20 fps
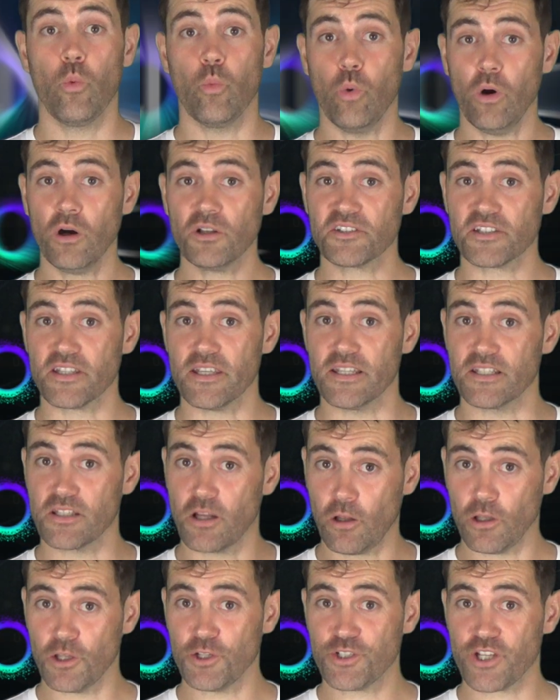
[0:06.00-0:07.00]
What is
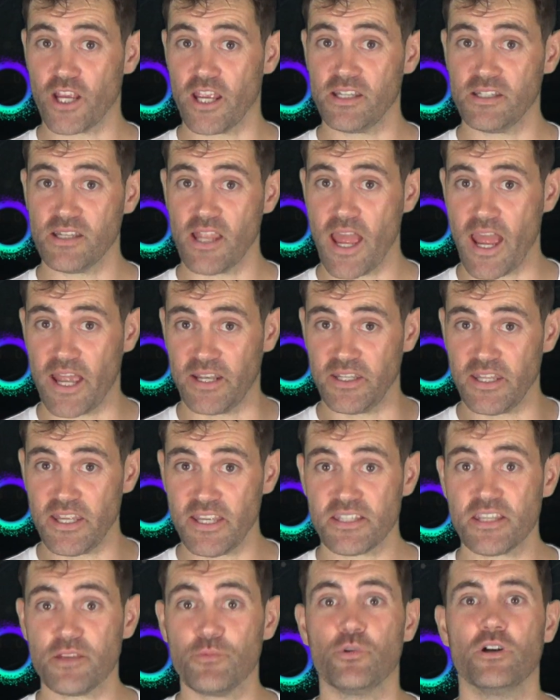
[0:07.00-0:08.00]
Holochain and
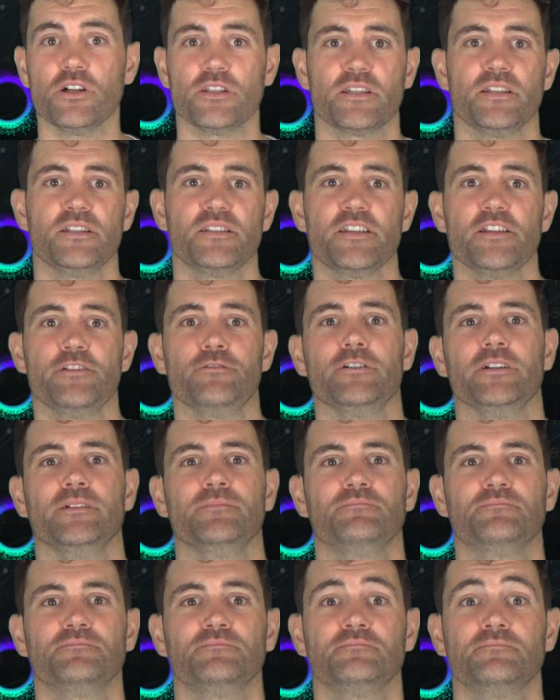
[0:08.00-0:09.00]
is it worth considering?
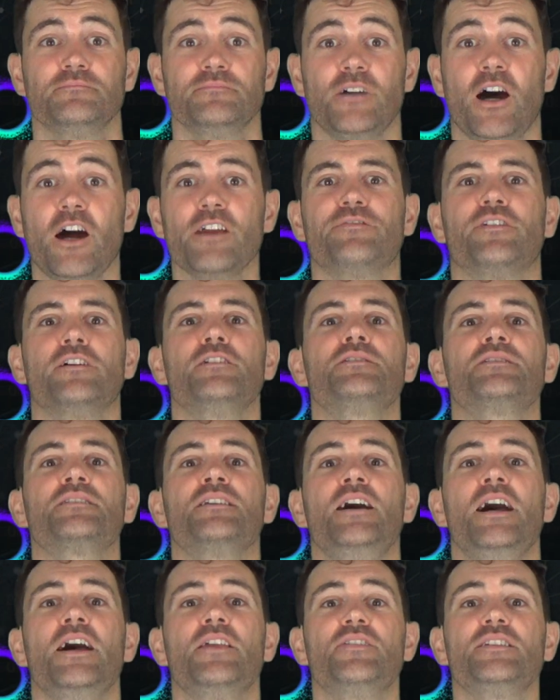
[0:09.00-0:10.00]
Hi
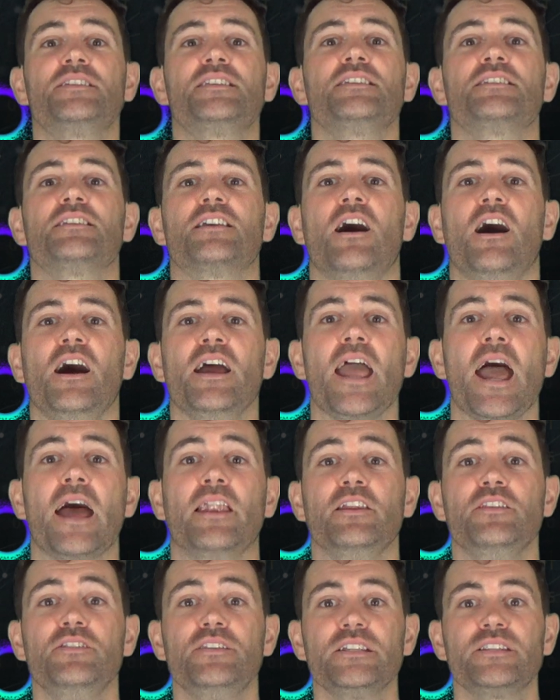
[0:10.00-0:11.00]
folks, this is Guy,
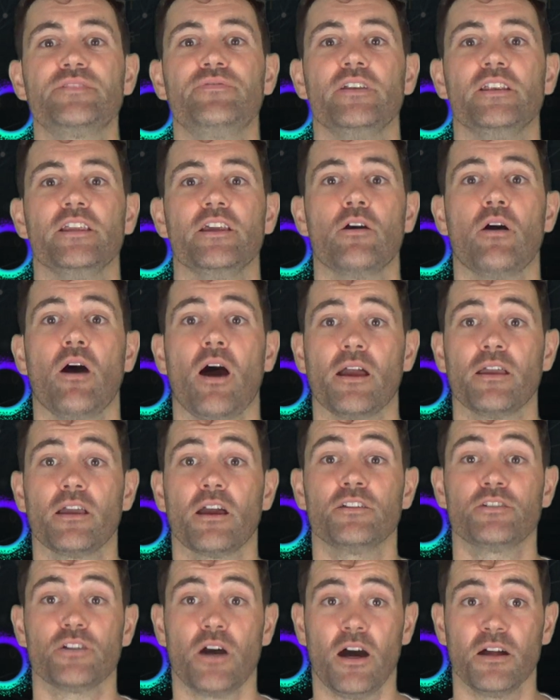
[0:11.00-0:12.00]
and in this video I'm
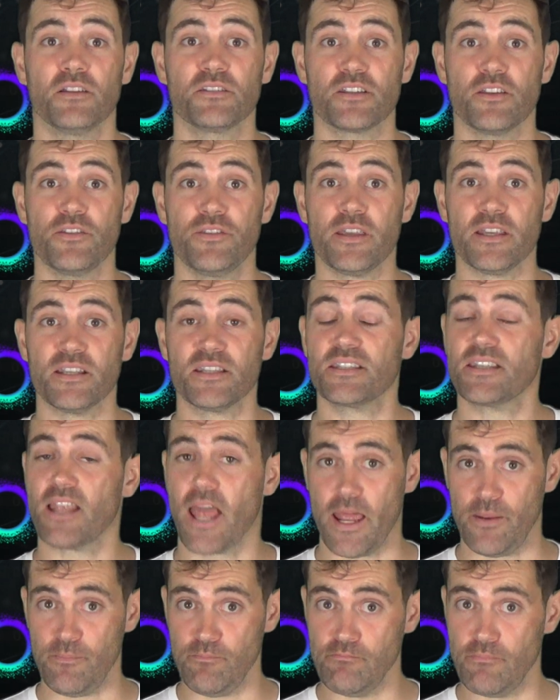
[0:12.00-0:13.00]
going to answer this
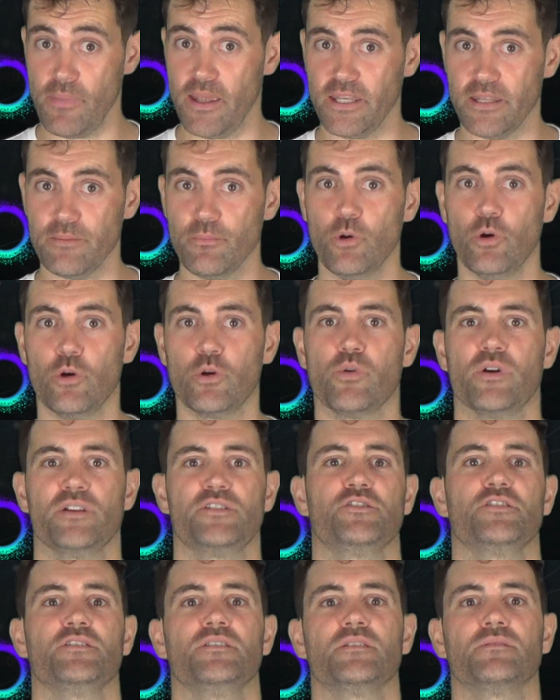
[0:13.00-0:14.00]
and many more
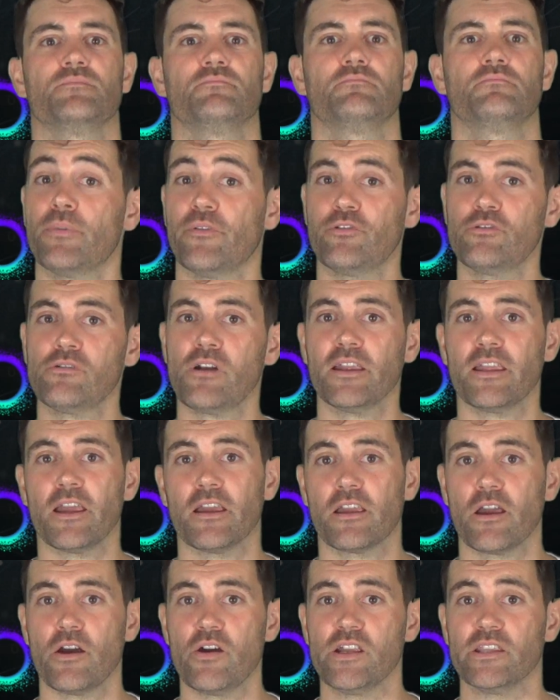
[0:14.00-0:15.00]
questions. Before I
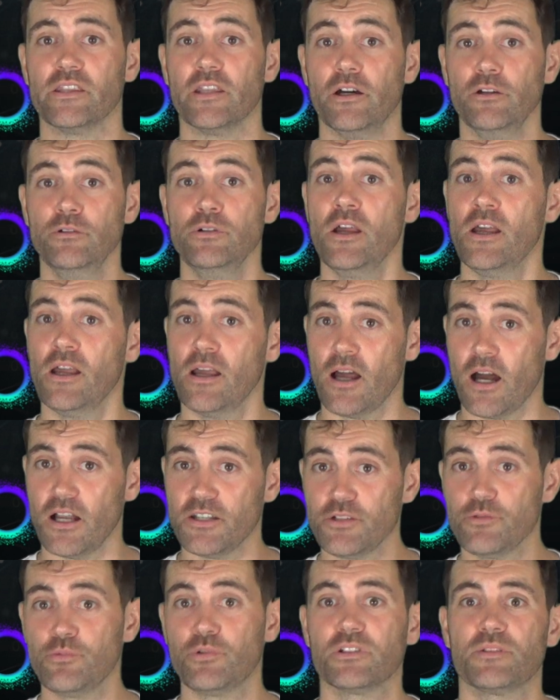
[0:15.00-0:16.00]
get going though, I
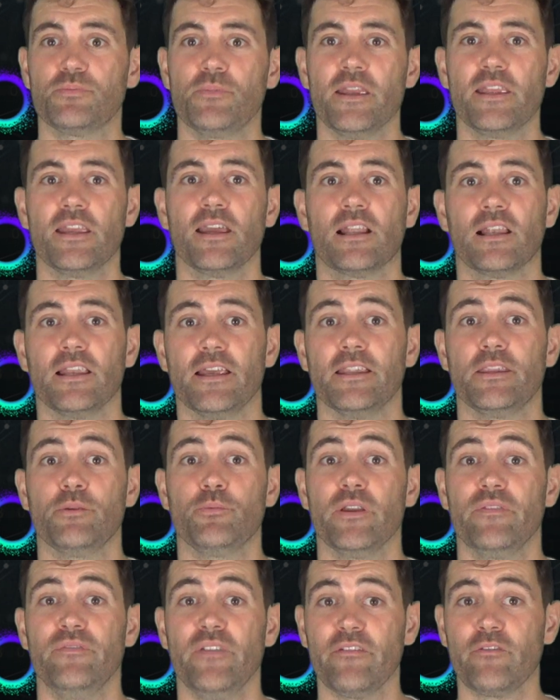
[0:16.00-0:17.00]
do want to make it clear that
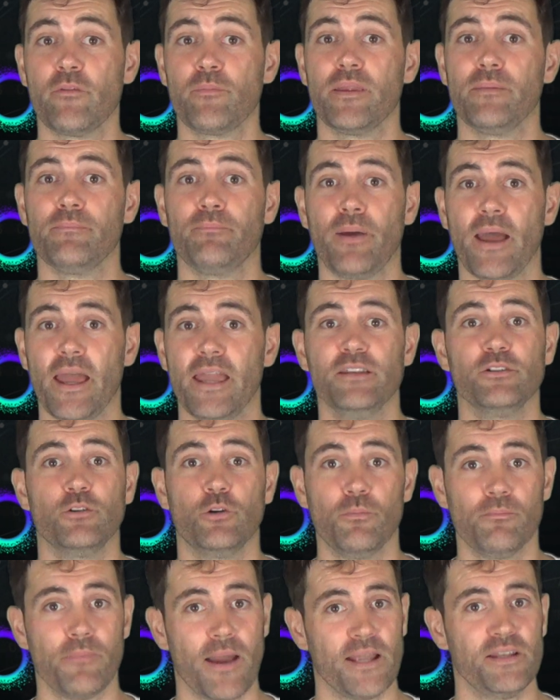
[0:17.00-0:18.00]
we've never been paid
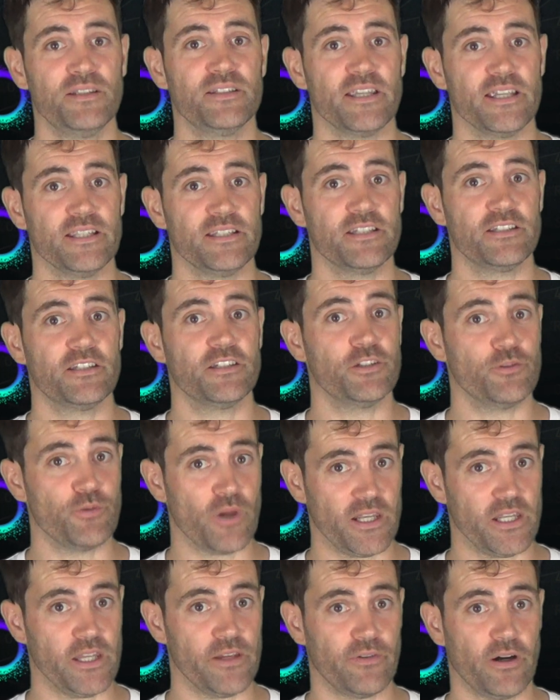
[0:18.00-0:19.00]
or mandated to do
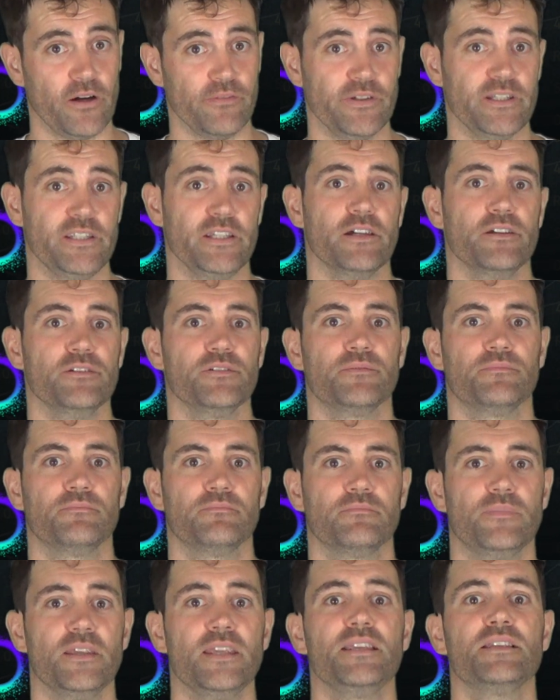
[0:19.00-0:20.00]
any of our videos.
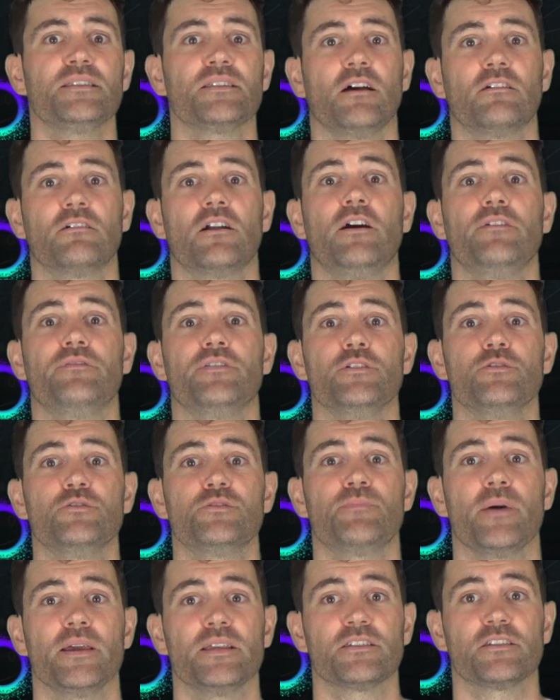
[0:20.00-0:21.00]
These are our
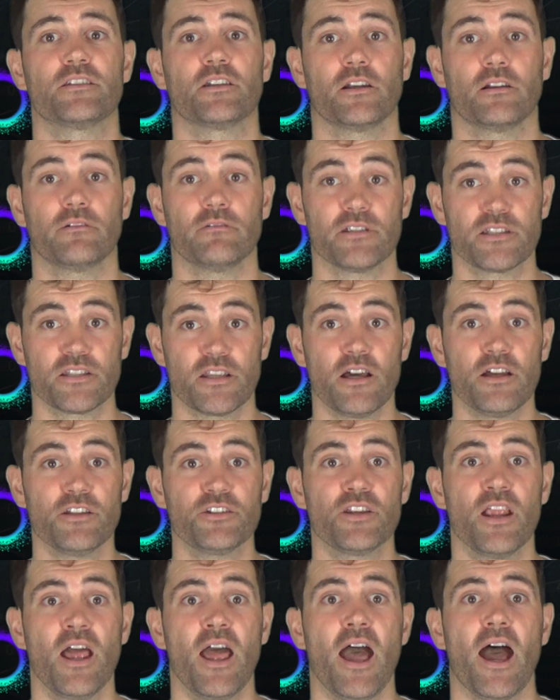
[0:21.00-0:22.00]
views based on our
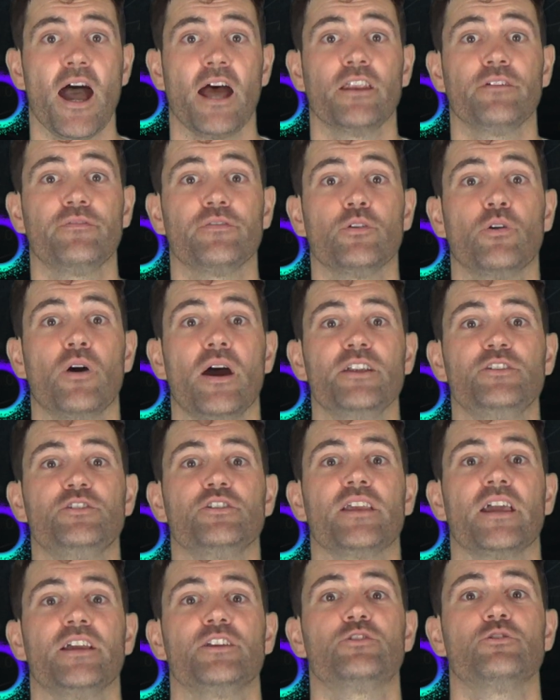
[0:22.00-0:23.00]
research and are for your
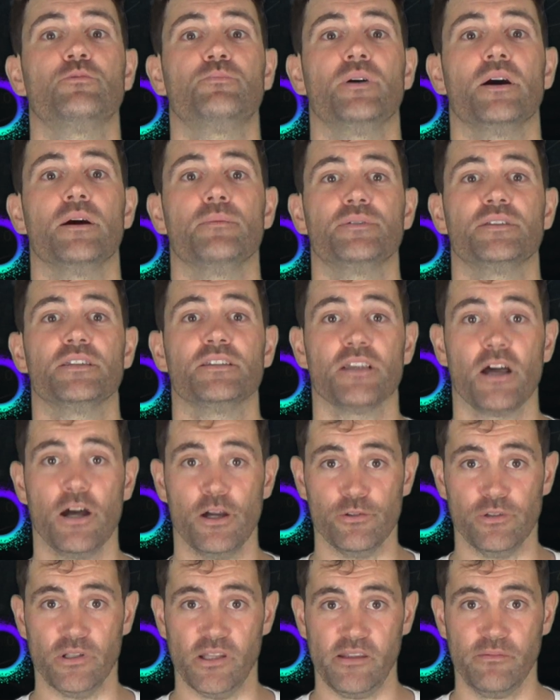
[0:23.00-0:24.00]
educational purposes
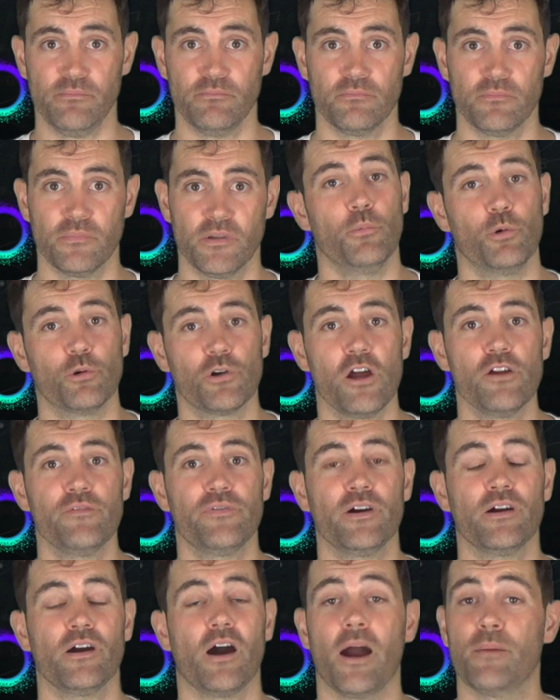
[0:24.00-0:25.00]
only.
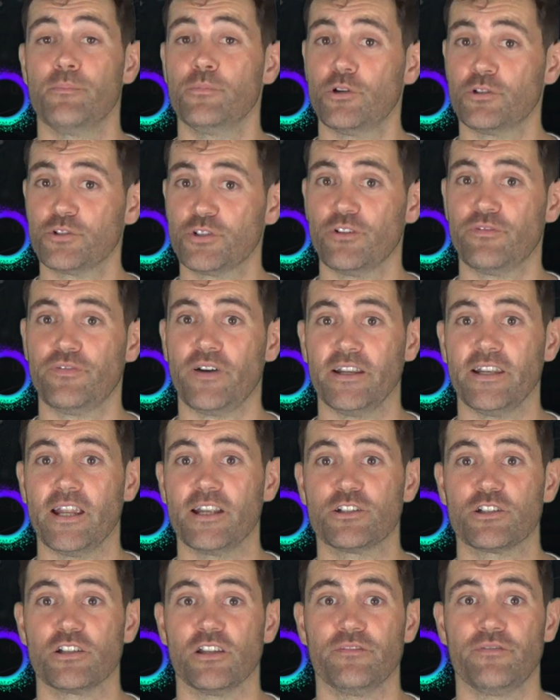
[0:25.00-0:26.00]
Moreover, I'm not your
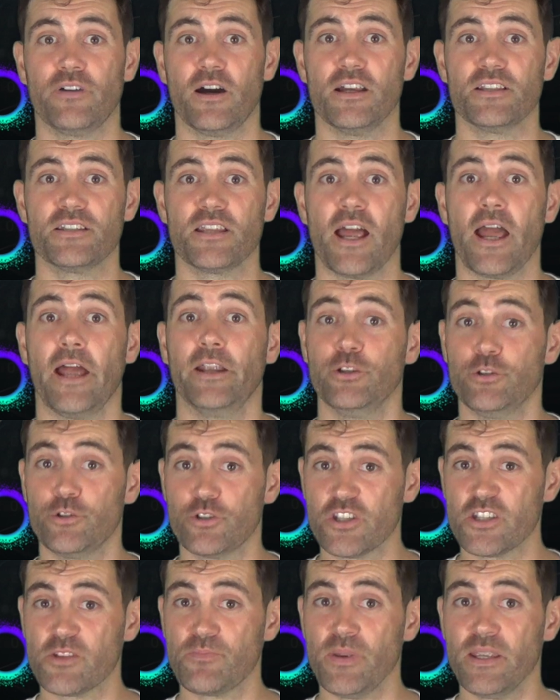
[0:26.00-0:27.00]
financial advisor and you
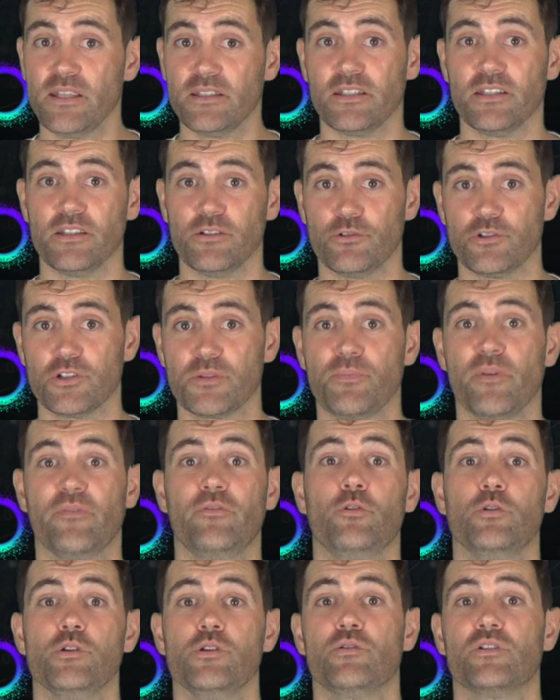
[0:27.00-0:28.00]
should speak to yours
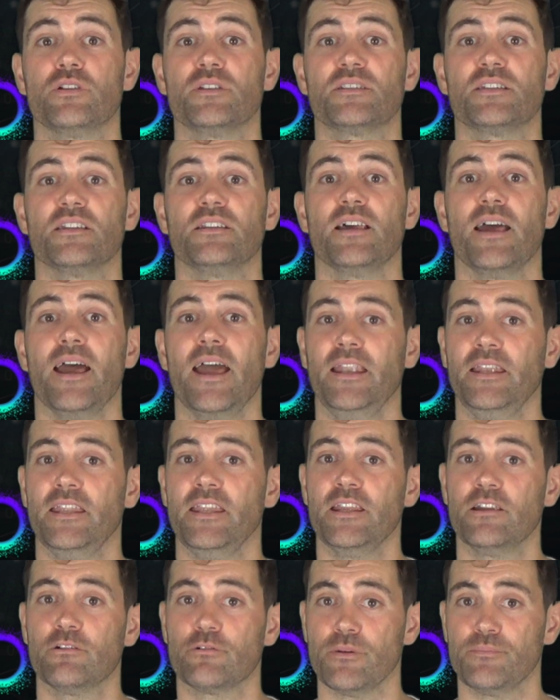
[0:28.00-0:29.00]
before you consider
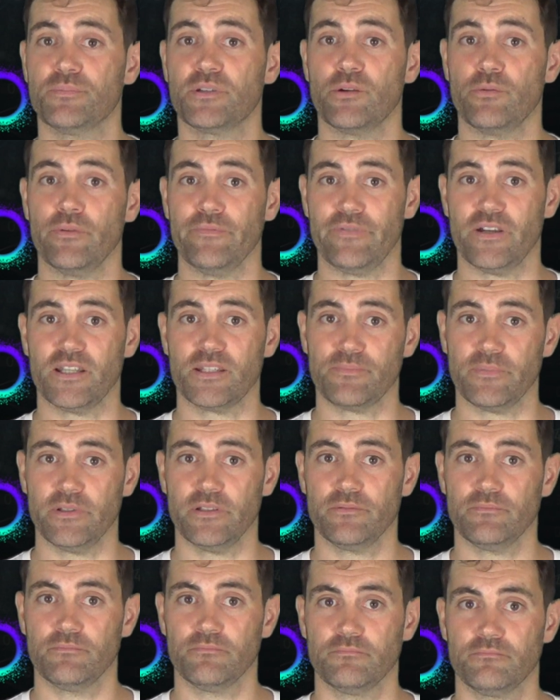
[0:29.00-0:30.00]
any crypto investment.